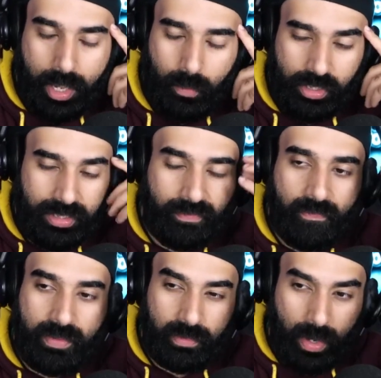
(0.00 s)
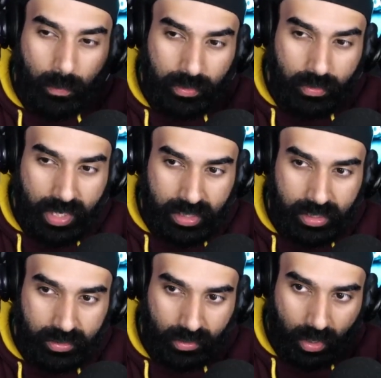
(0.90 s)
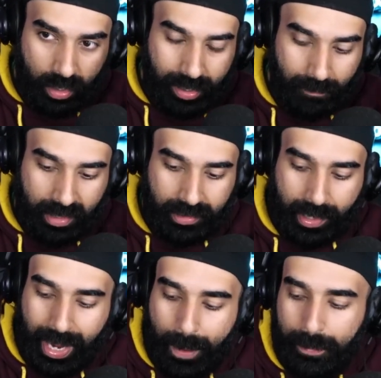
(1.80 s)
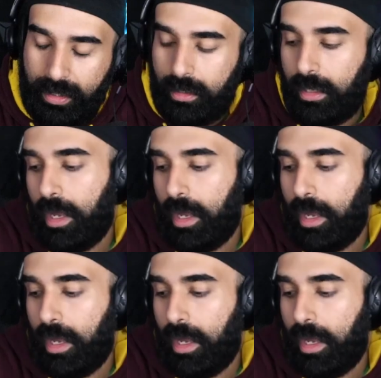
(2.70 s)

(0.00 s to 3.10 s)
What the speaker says: We just have to figure out what those ideas are and make that happen.